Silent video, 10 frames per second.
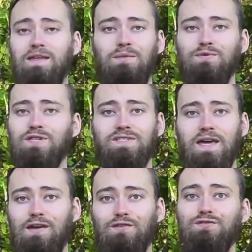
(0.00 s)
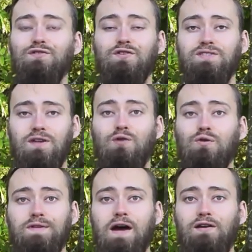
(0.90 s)
it. I'm not just saying it because it's a cool
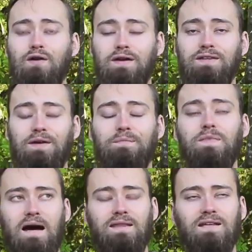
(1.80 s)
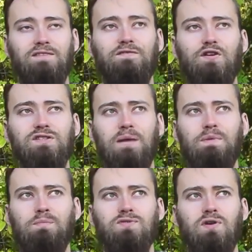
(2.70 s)
title or anything. I think the first time
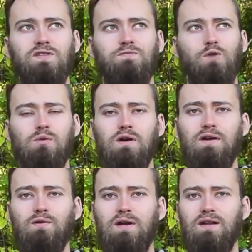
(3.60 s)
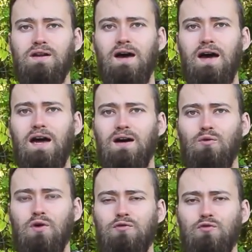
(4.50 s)
people saw this was probably in one of